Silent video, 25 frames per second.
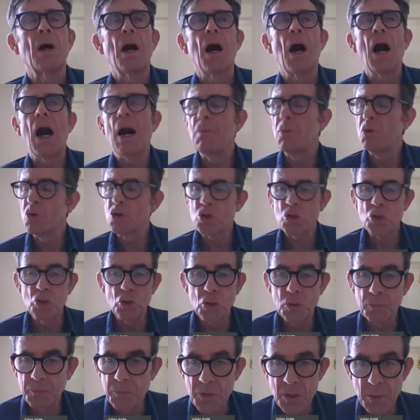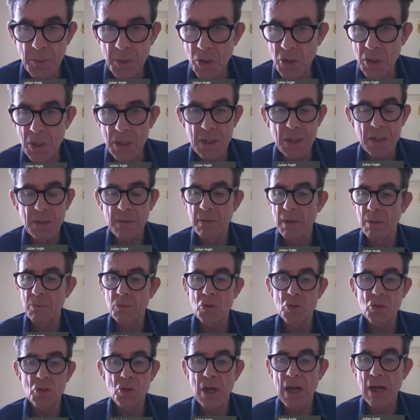I'm not sure, to be honest. I'm
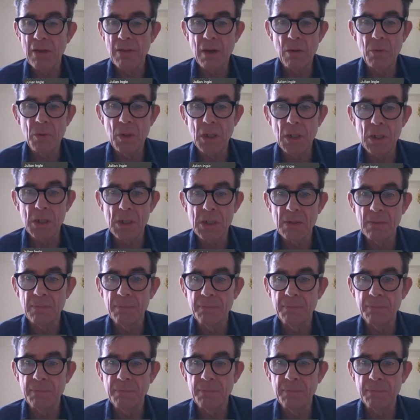not sure how that works.